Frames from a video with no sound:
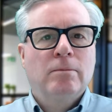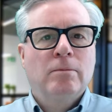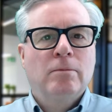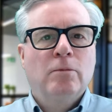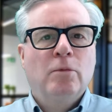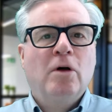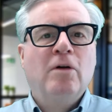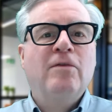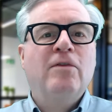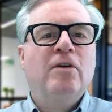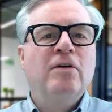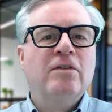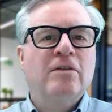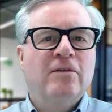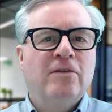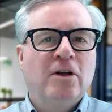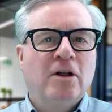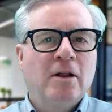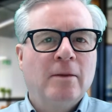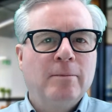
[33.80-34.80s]
Well, first
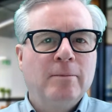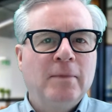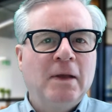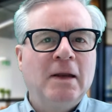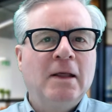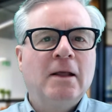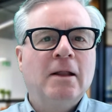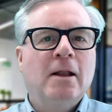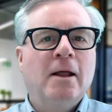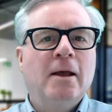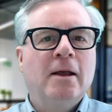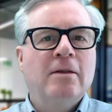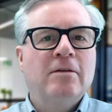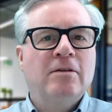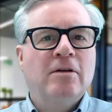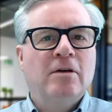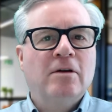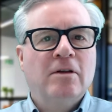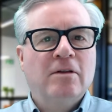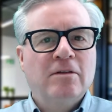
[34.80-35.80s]
of all, many clients
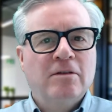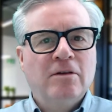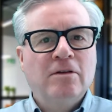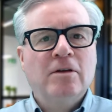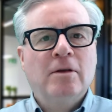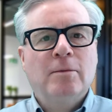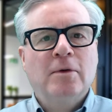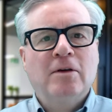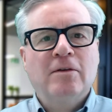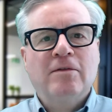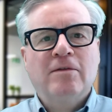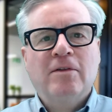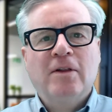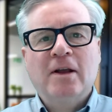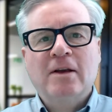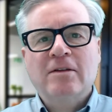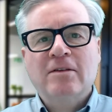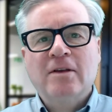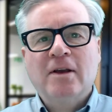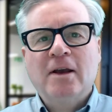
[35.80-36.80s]
are concerned about
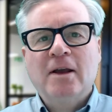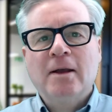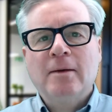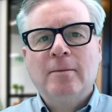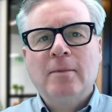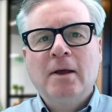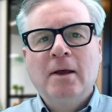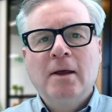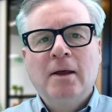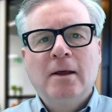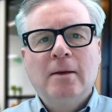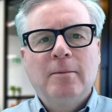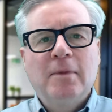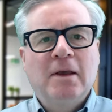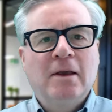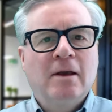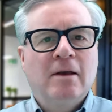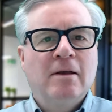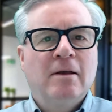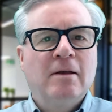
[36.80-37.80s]
Flextime
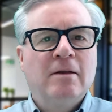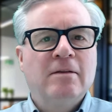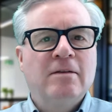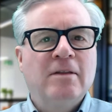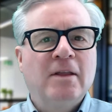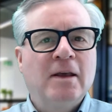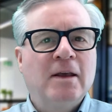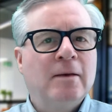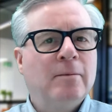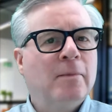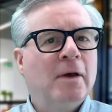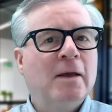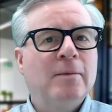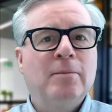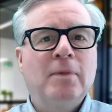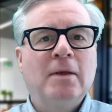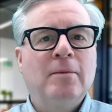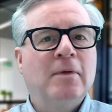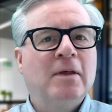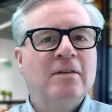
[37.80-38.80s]
because they might
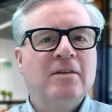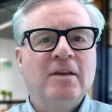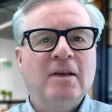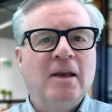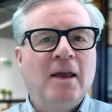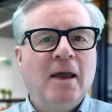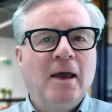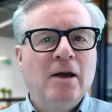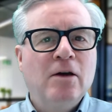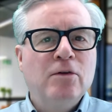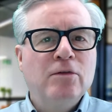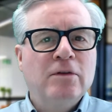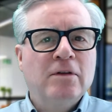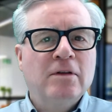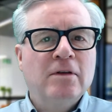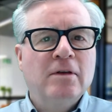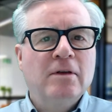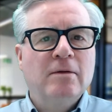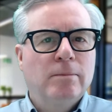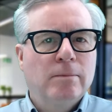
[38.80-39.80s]
be missing
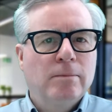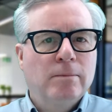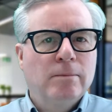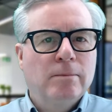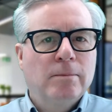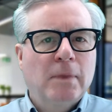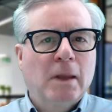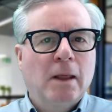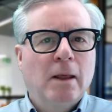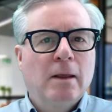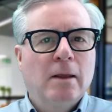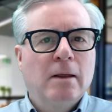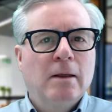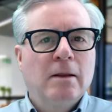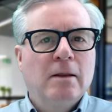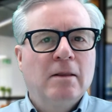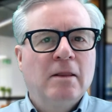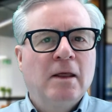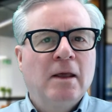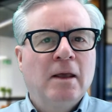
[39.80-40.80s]
out.
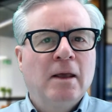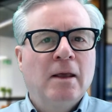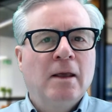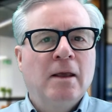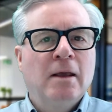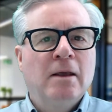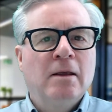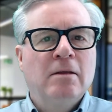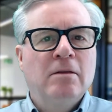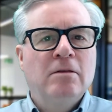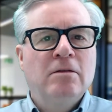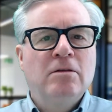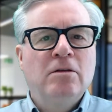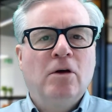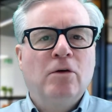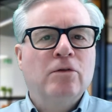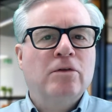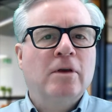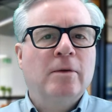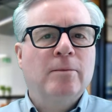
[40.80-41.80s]
They
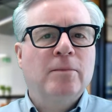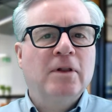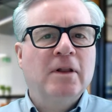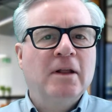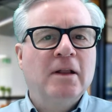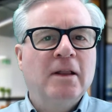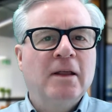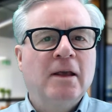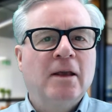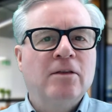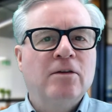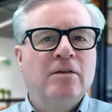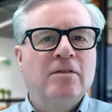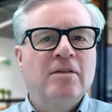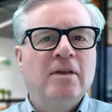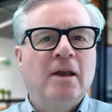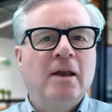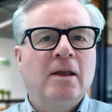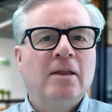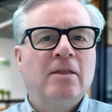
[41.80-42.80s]
don't completely
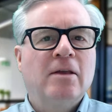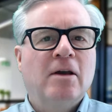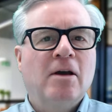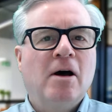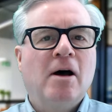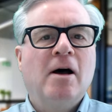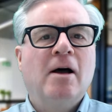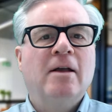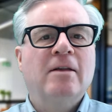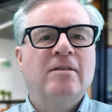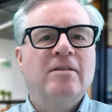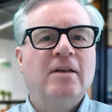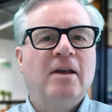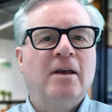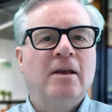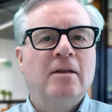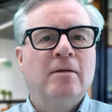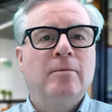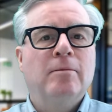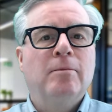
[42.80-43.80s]
understand the costs
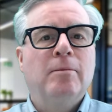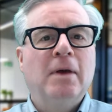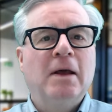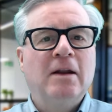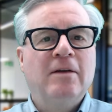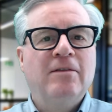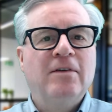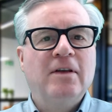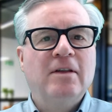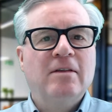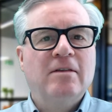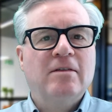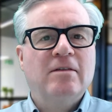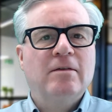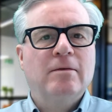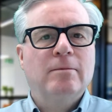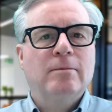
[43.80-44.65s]
and benefits.